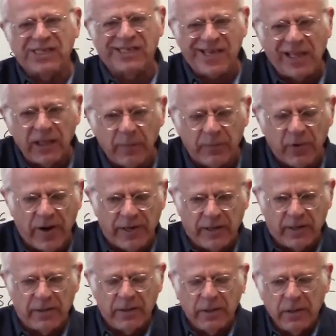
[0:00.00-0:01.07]

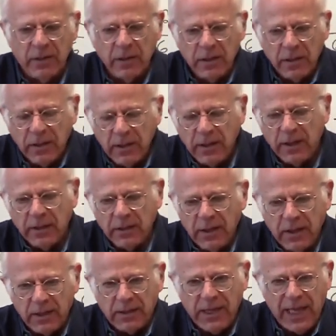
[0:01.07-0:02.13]
celebrated
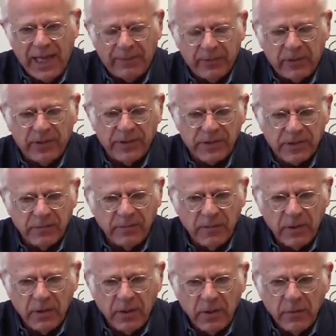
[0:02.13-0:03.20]
in, in capitalism,